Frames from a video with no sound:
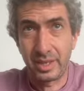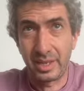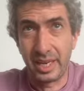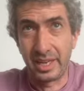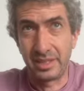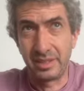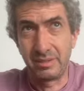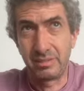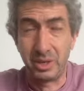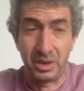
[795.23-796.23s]
And
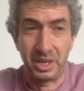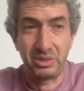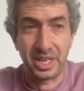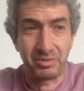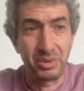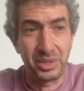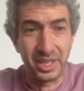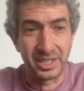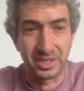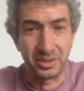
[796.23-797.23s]
I only have 3
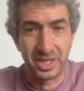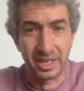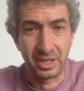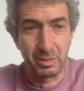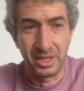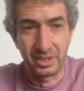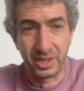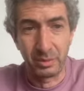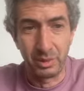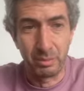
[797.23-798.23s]
things, so it's not going to be
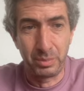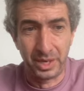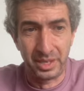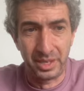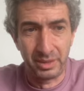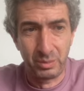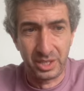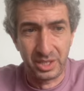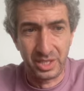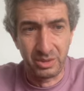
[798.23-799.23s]
incredible. But we
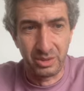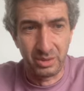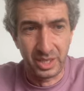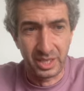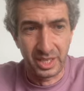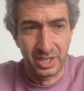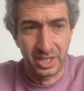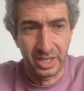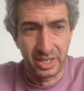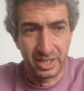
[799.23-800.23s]
could do
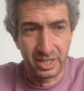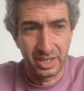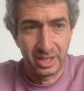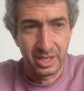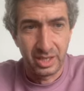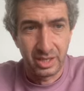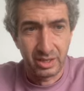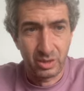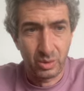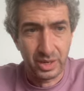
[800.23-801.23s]
EKG
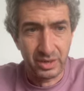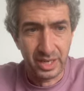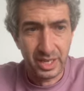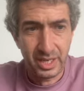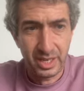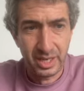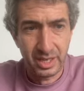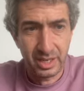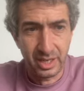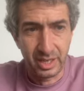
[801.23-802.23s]
query,
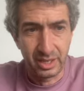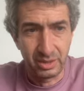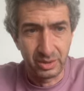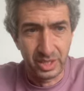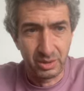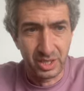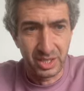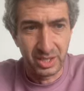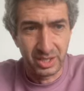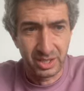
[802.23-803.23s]

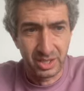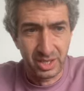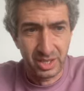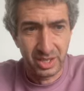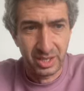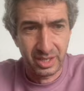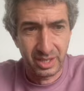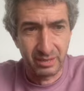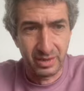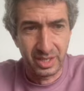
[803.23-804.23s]
EKG search,
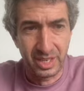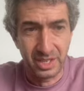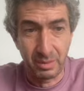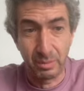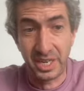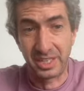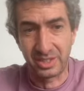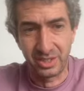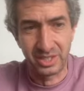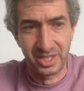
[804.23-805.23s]
EKG embedding
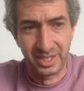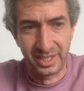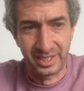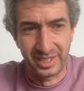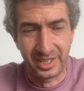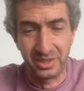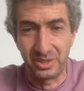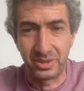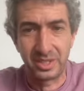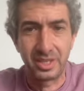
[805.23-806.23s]
search. Yes, that's how you
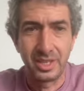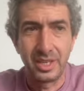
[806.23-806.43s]
do it.